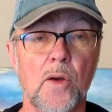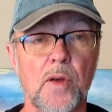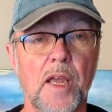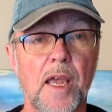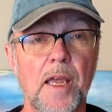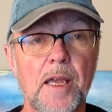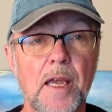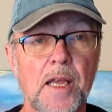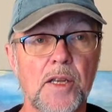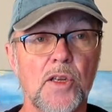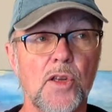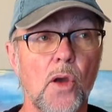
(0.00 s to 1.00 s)
Okay,
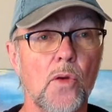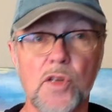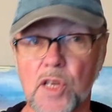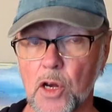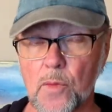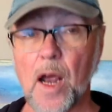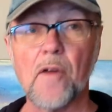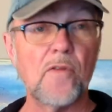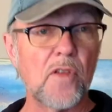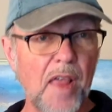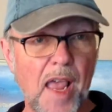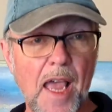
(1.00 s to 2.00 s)
so stick around
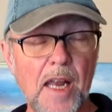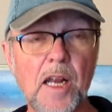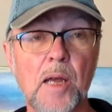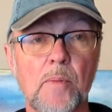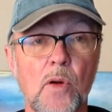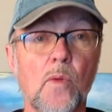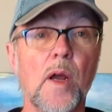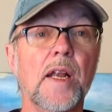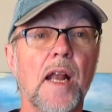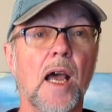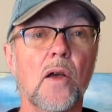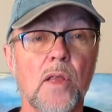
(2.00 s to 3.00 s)
for that. But right
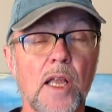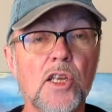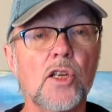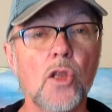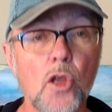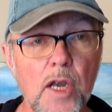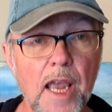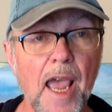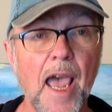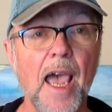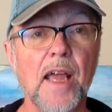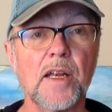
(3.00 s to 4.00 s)
now, let's look
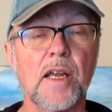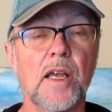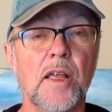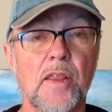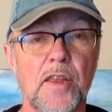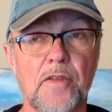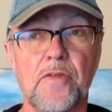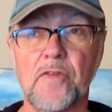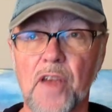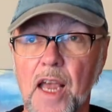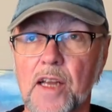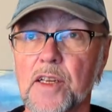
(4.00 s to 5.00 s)
at the
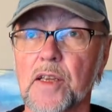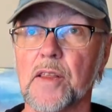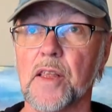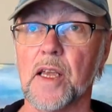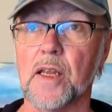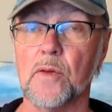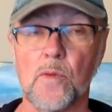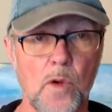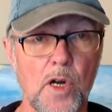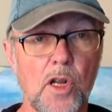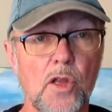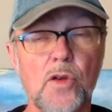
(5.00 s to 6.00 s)
effect that we're
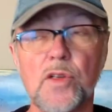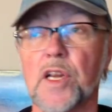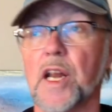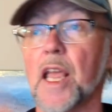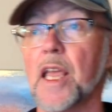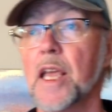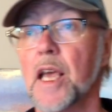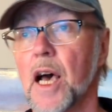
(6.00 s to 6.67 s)
going to learn today.